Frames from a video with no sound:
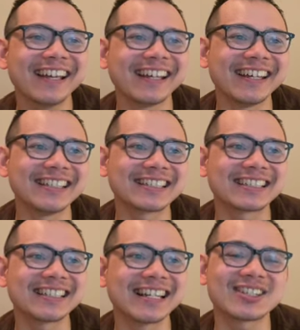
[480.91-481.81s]

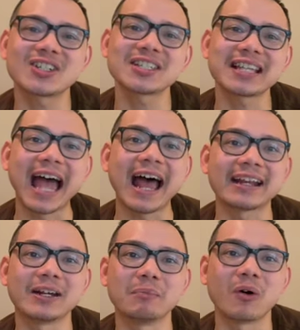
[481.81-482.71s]
it just adds
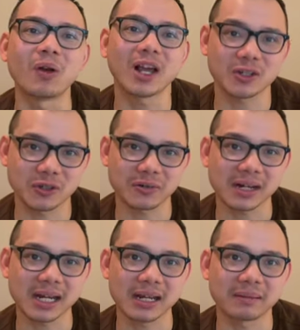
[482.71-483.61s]
the more
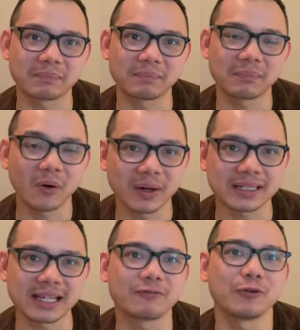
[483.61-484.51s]
luxury points
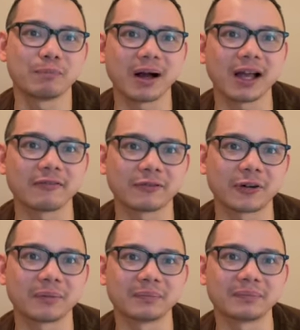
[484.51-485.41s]
if you buy
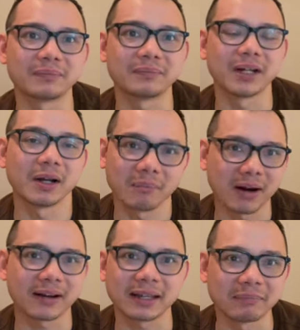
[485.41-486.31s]
from an
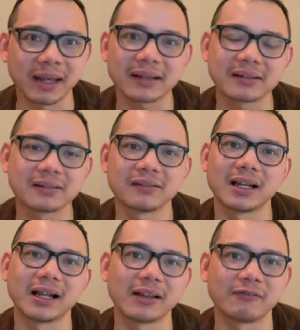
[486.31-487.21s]
American maker
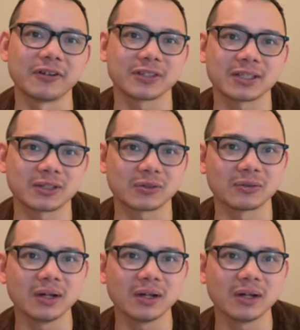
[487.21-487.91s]
versus to